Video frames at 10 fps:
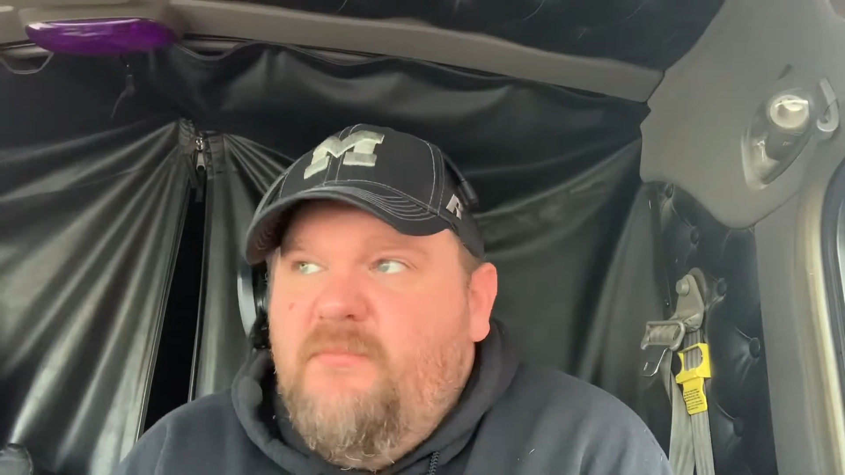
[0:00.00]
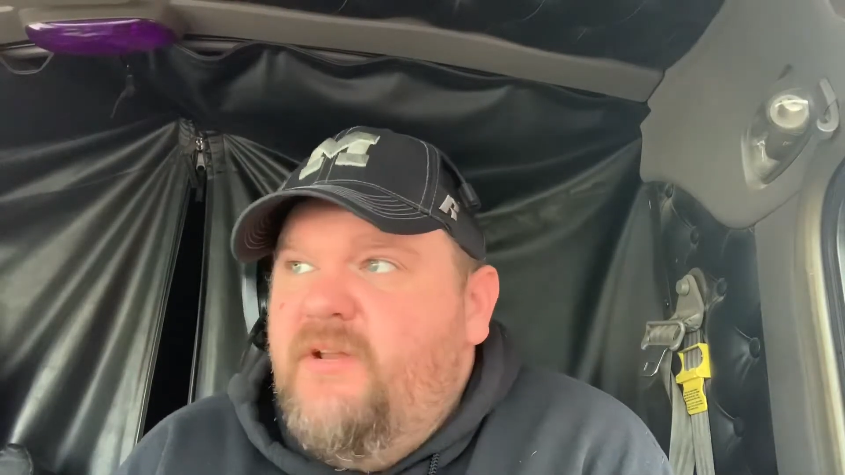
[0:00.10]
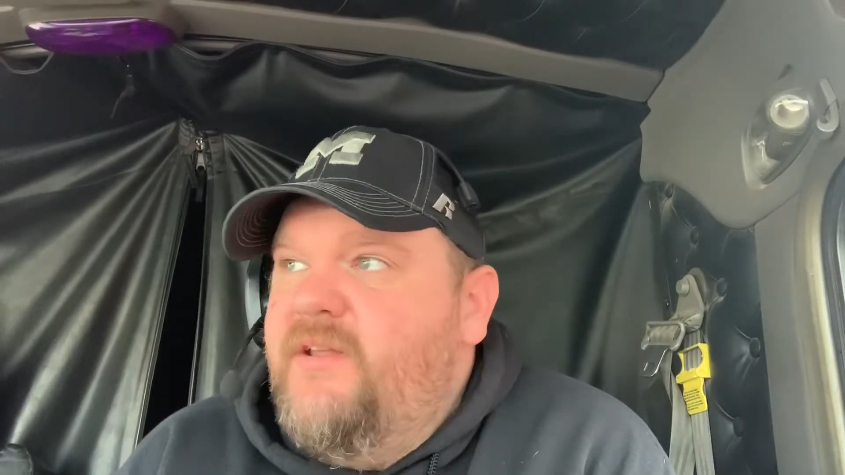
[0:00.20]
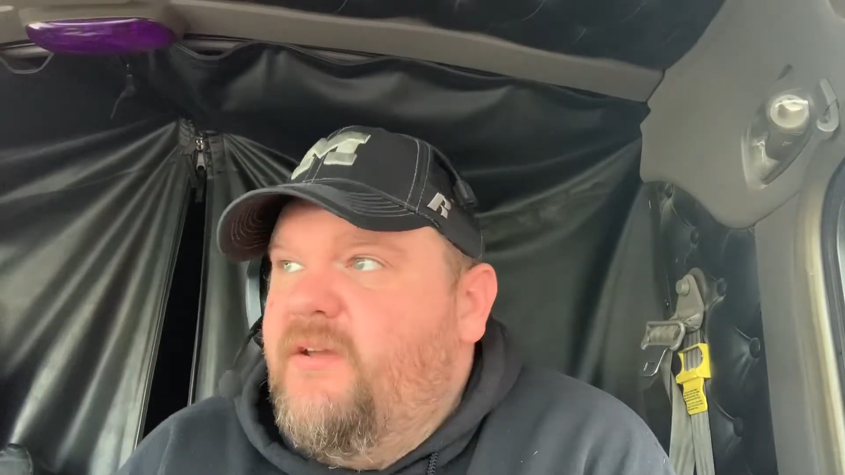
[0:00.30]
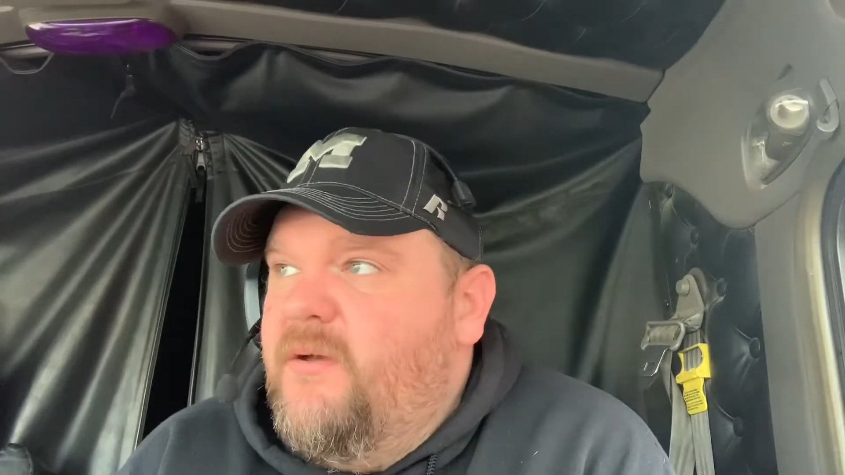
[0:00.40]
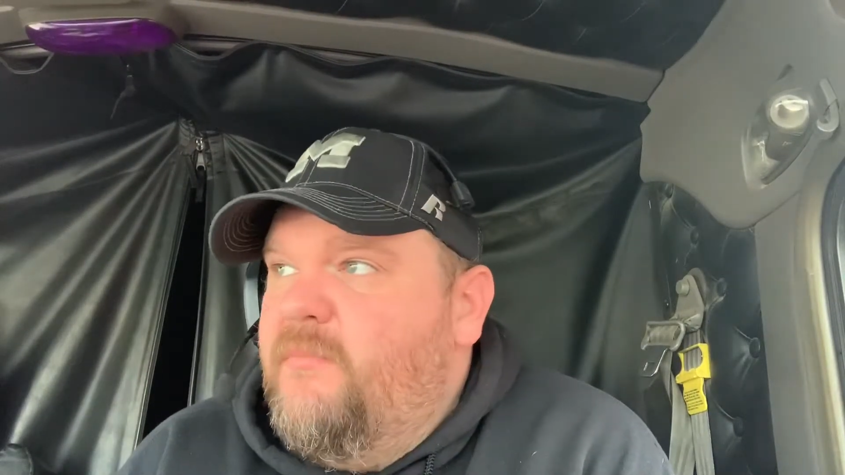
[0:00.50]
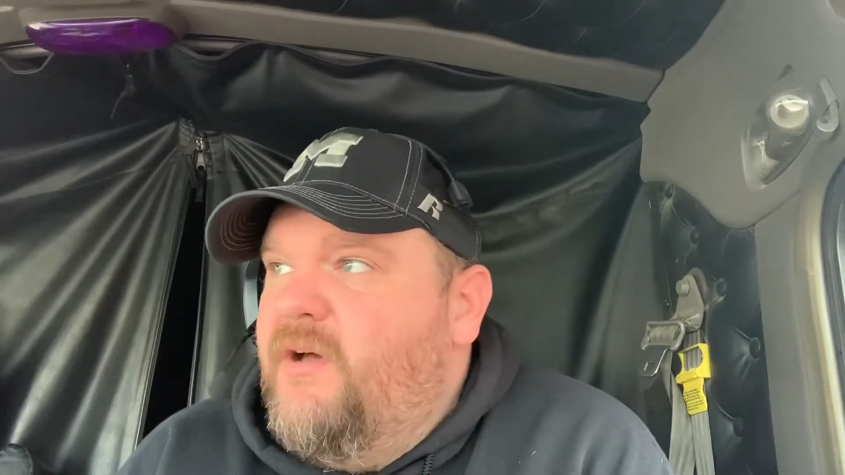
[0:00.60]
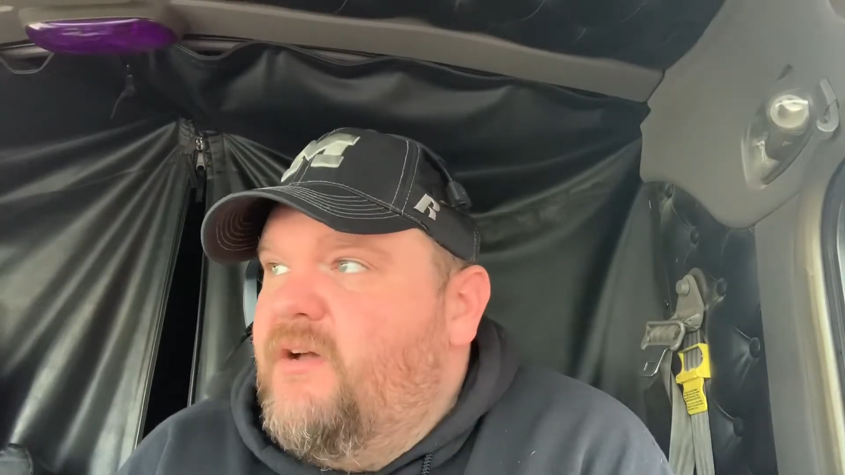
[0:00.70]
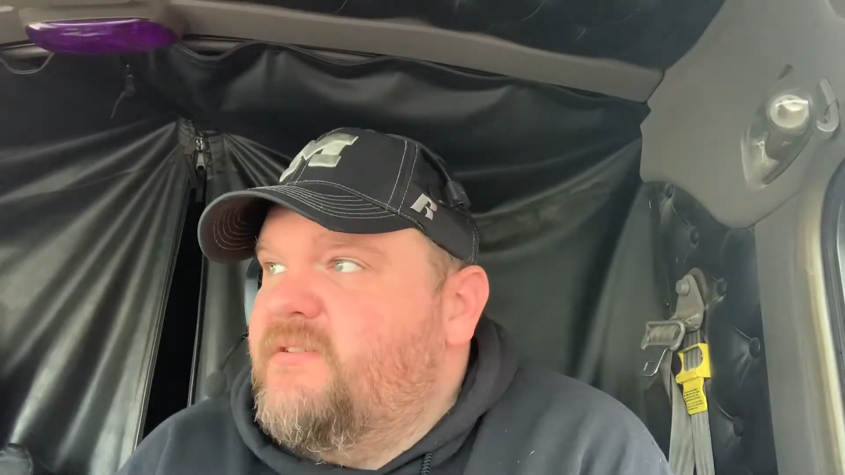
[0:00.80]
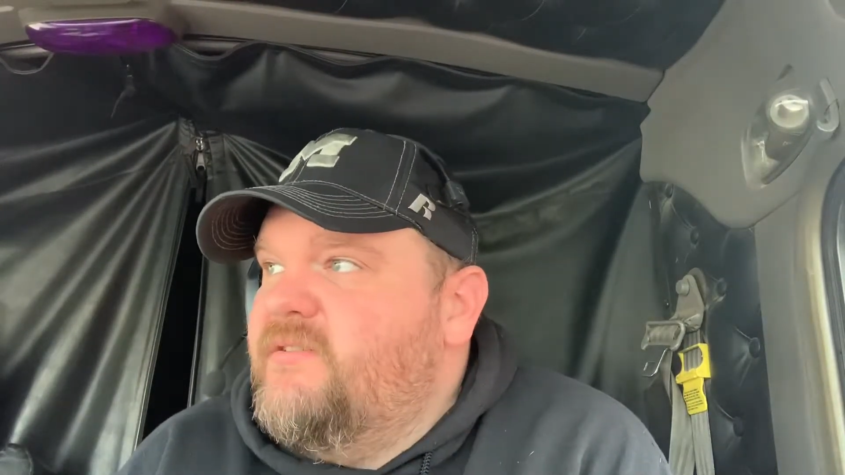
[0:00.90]
money on
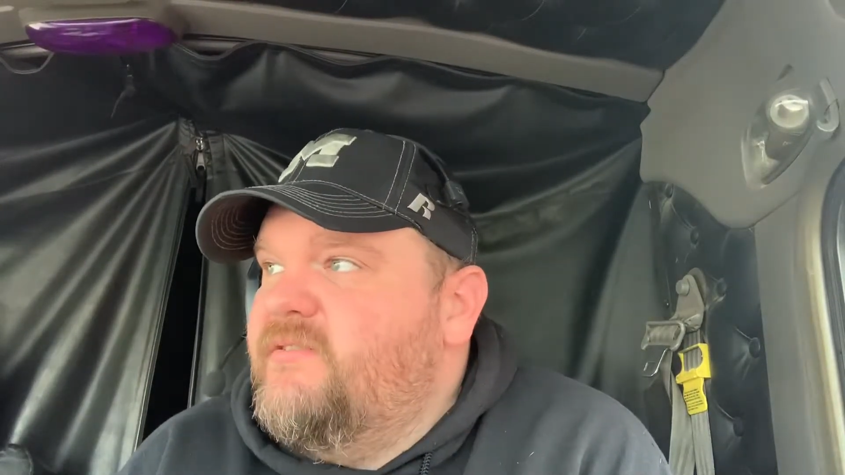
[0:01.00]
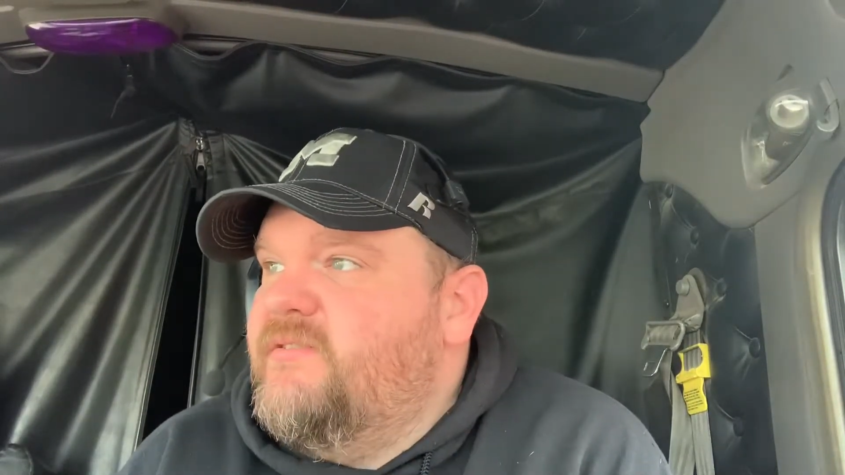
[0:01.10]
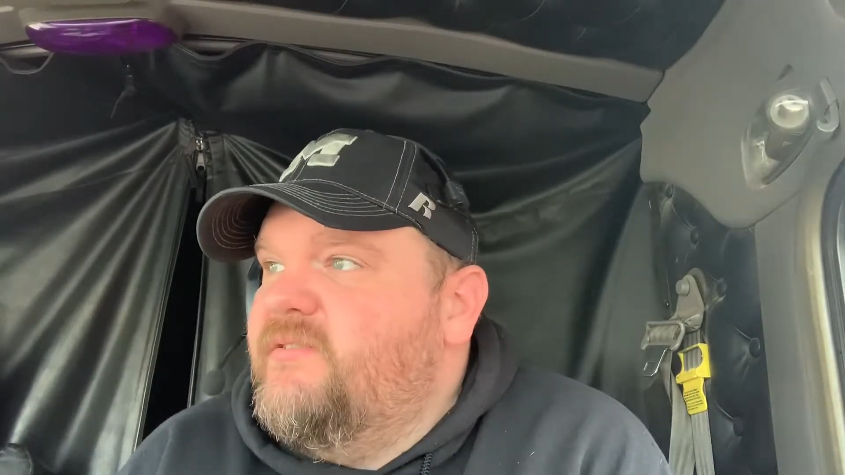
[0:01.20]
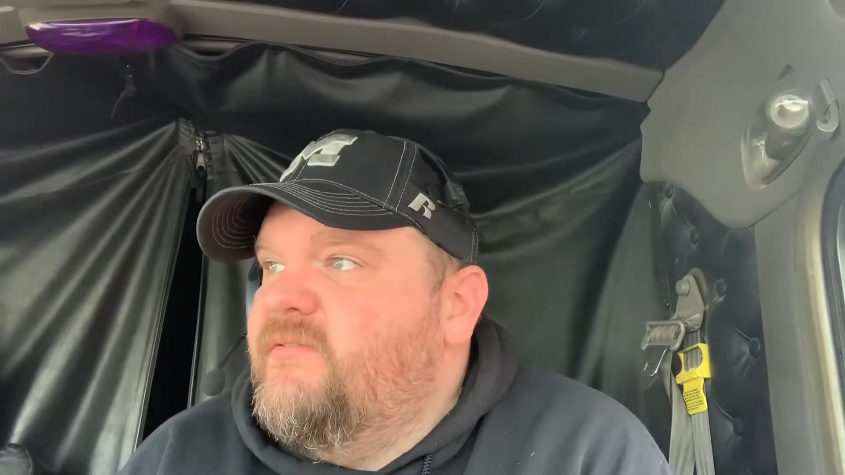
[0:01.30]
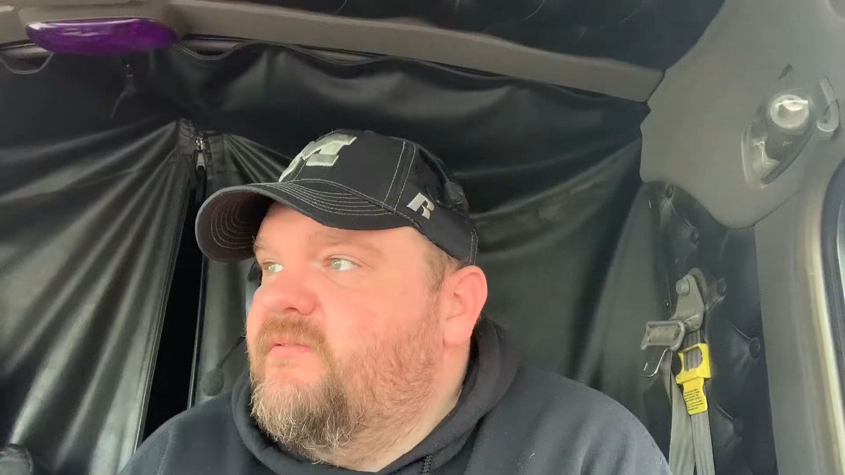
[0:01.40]
boxes.